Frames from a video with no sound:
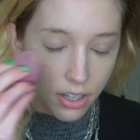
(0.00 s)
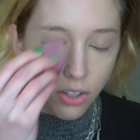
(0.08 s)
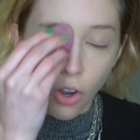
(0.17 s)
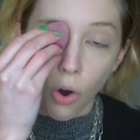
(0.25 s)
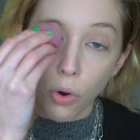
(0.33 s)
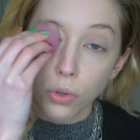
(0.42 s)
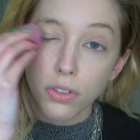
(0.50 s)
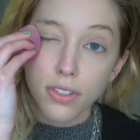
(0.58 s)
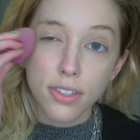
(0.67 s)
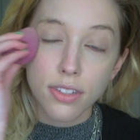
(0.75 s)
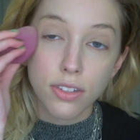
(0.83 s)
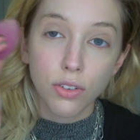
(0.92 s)

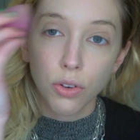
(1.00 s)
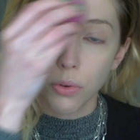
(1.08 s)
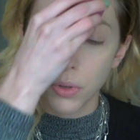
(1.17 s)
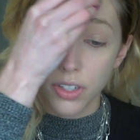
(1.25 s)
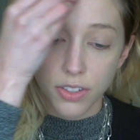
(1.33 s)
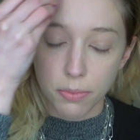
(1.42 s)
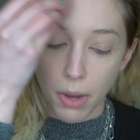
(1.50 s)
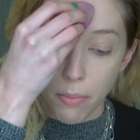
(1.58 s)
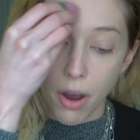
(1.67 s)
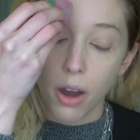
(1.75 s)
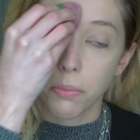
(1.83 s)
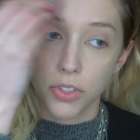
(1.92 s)
Colt, who was my
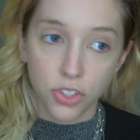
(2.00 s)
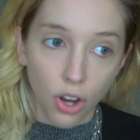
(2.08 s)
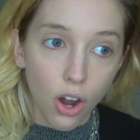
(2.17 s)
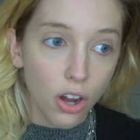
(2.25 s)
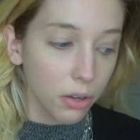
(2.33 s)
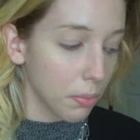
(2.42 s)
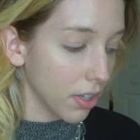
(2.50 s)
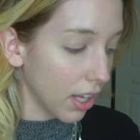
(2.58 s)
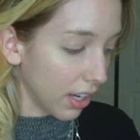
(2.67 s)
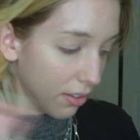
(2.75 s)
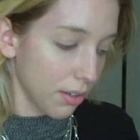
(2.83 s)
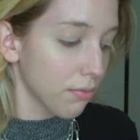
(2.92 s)
mom's dog, but
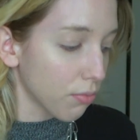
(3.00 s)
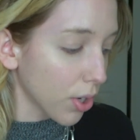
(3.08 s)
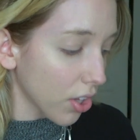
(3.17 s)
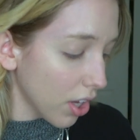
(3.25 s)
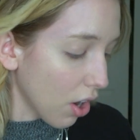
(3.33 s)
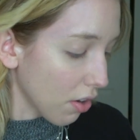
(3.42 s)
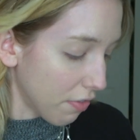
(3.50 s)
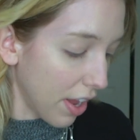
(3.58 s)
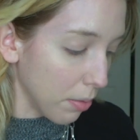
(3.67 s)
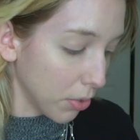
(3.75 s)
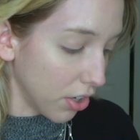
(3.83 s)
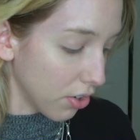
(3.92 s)
like really our
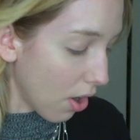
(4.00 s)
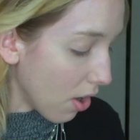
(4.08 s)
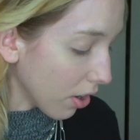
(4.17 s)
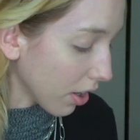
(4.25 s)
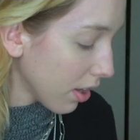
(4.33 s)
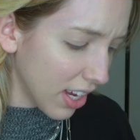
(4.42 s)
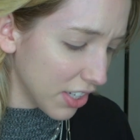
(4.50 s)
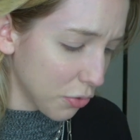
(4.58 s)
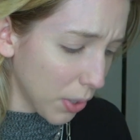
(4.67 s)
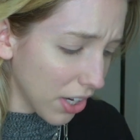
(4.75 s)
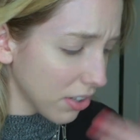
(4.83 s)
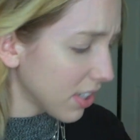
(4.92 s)
family dog. It's
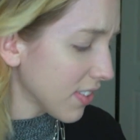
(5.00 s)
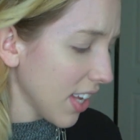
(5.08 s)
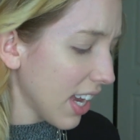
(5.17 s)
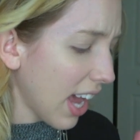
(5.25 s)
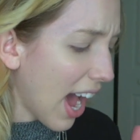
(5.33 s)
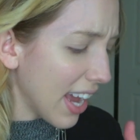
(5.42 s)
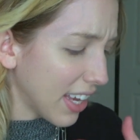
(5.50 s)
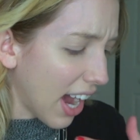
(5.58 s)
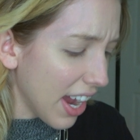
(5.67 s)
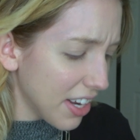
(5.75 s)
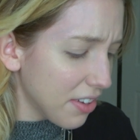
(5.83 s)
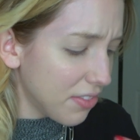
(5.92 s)
weird because like I
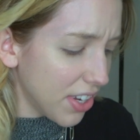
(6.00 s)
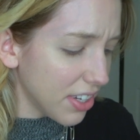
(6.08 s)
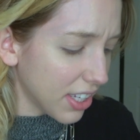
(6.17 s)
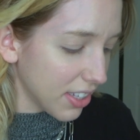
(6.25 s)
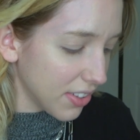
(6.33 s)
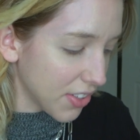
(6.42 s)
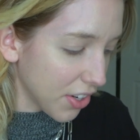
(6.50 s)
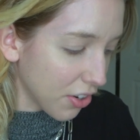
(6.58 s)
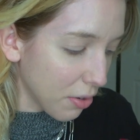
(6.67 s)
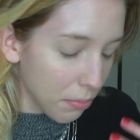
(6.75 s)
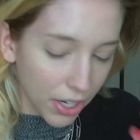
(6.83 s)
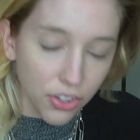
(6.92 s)
kind of didn't consider
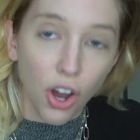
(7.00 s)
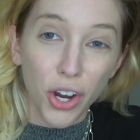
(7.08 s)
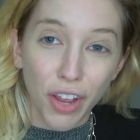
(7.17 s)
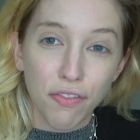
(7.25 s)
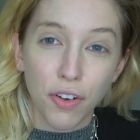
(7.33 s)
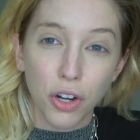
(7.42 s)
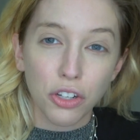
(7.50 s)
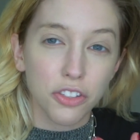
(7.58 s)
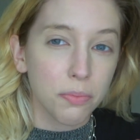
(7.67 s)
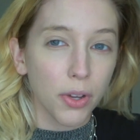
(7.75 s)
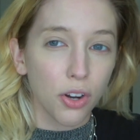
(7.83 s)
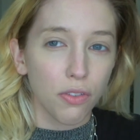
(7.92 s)
him my dog at
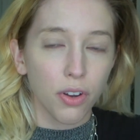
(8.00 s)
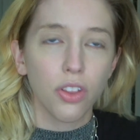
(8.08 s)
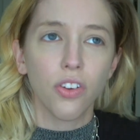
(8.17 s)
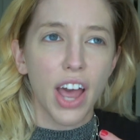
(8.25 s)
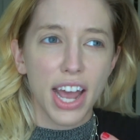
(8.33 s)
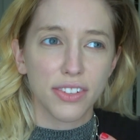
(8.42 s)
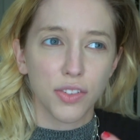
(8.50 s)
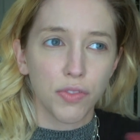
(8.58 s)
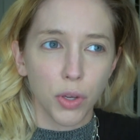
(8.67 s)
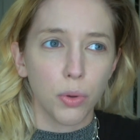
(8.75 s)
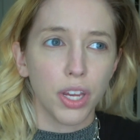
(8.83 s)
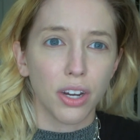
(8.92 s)
first, but over the last
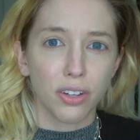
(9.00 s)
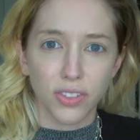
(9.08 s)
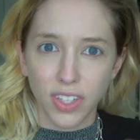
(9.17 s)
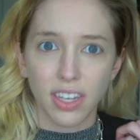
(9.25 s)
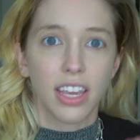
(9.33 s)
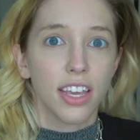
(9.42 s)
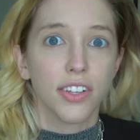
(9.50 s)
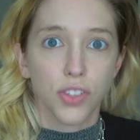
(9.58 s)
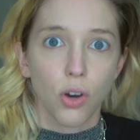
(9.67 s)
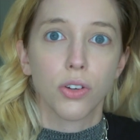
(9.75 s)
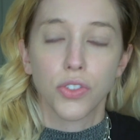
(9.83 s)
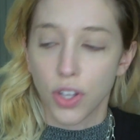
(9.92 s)
few years, like he has
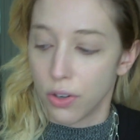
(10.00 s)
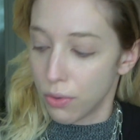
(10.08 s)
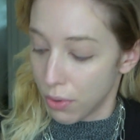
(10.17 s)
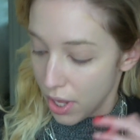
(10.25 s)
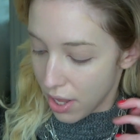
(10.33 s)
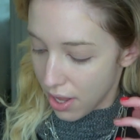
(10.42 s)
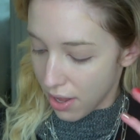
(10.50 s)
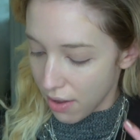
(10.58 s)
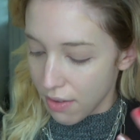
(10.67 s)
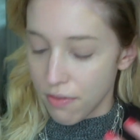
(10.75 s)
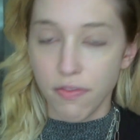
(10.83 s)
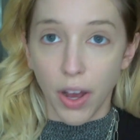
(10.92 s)
also
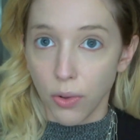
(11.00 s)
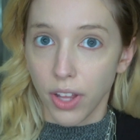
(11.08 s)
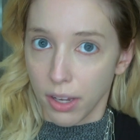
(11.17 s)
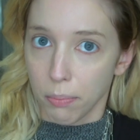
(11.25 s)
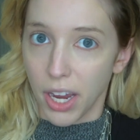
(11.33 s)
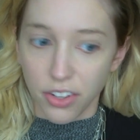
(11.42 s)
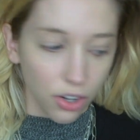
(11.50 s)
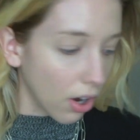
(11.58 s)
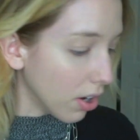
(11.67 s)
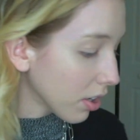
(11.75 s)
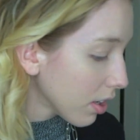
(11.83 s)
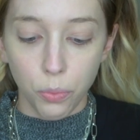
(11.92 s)
felt like my
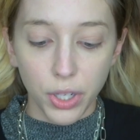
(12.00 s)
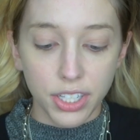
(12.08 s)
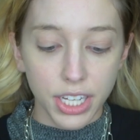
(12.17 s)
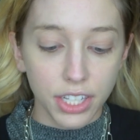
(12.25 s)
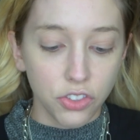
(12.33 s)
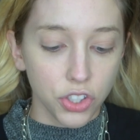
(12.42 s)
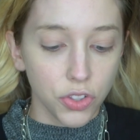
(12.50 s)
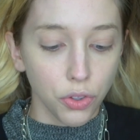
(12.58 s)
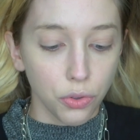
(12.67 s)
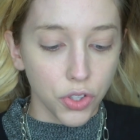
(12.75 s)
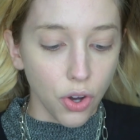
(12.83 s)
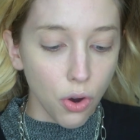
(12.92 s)
dog. We did just
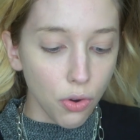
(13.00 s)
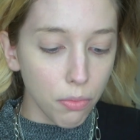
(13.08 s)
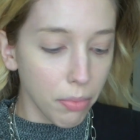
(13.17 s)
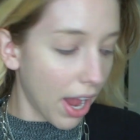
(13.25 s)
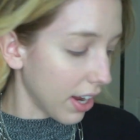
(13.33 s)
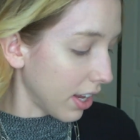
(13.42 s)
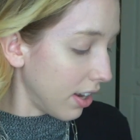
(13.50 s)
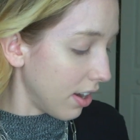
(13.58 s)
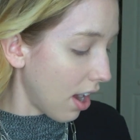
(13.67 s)
lose Colt back in